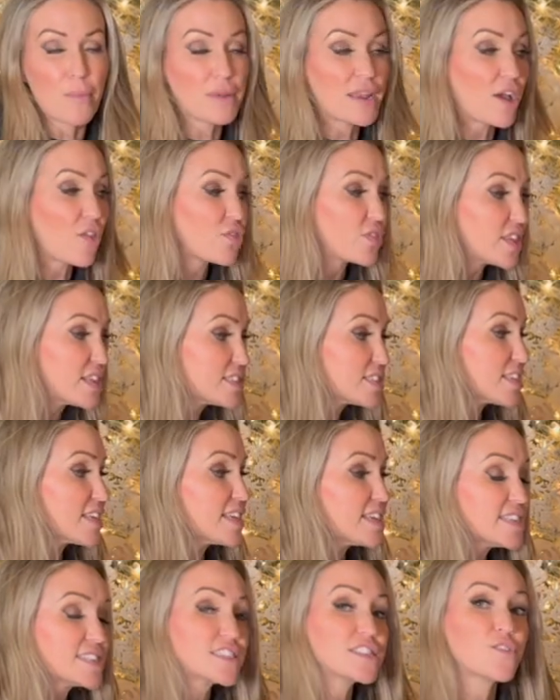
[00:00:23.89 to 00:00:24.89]
Now this
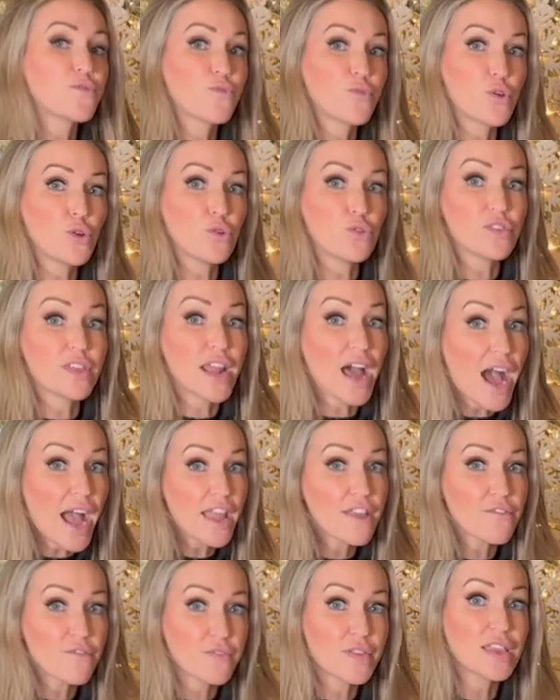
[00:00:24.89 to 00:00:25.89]
is the food that I
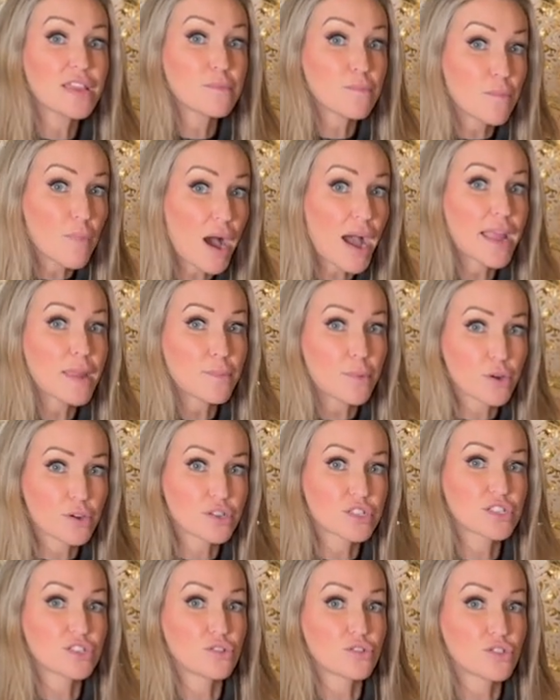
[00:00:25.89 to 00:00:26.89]
feed my
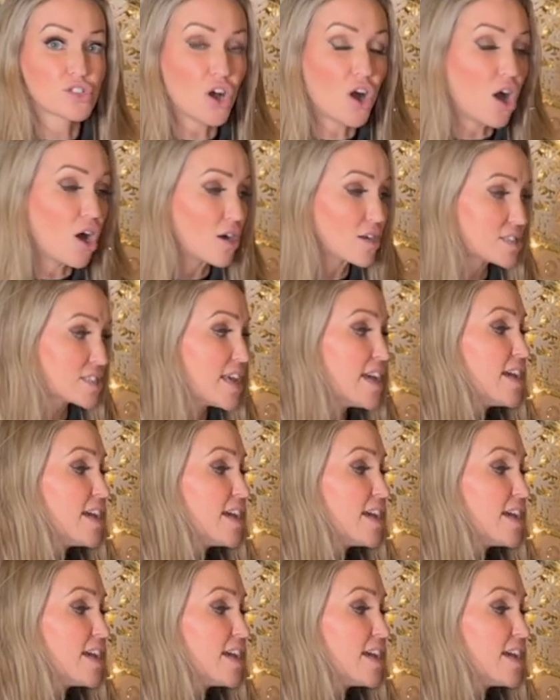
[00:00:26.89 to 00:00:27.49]
personal dogs.